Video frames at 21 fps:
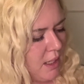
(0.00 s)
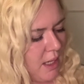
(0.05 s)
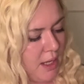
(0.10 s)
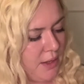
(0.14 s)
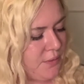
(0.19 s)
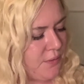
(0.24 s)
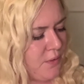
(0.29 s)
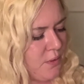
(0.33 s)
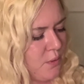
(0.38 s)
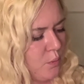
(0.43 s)

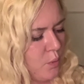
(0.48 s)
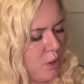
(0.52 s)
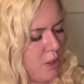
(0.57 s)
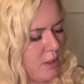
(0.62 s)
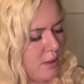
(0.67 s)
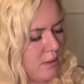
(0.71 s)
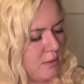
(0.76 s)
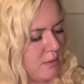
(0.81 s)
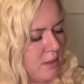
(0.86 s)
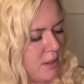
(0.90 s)
If it
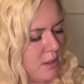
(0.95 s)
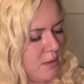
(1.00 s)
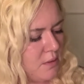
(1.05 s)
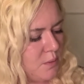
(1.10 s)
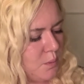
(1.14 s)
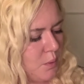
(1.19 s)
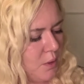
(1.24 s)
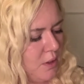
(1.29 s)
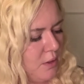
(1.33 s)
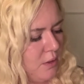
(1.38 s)
works, then
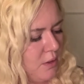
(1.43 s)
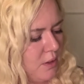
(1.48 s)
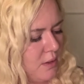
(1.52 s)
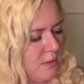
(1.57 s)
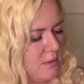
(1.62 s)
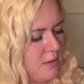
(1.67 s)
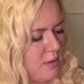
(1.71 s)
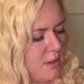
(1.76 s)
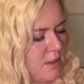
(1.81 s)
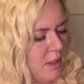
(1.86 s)
it's worth it,
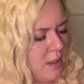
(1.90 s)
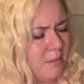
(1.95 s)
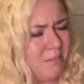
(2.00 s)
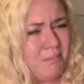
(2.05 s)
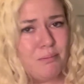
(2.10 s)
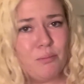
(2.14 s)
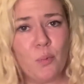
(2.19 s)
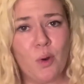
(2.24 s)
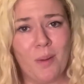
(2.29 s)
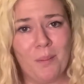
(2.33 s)
isn't it?
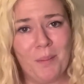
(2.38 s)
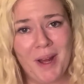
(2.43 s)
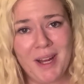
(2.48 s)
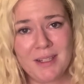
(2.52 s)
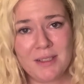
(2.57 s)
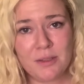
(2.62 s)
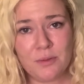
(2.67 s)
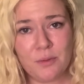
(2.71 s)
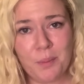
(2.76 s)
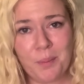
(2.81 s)
What,
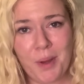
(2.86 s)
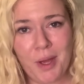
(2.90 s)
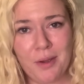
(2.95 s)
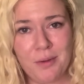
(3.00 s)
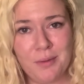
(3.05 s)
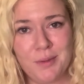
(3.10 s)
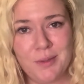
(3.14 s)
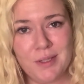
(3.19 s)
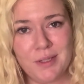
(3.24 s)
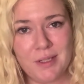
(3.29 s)
max of
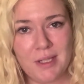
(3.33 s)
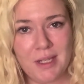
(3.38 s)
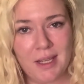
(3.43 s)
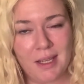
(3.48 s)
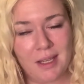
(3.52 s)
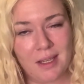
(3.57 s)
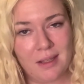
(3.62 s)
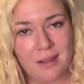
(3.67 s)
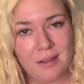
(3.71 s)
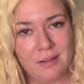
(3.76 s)
£1 a
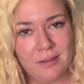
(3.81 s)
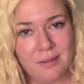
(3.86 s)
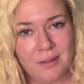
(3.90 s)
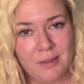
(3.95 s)
day?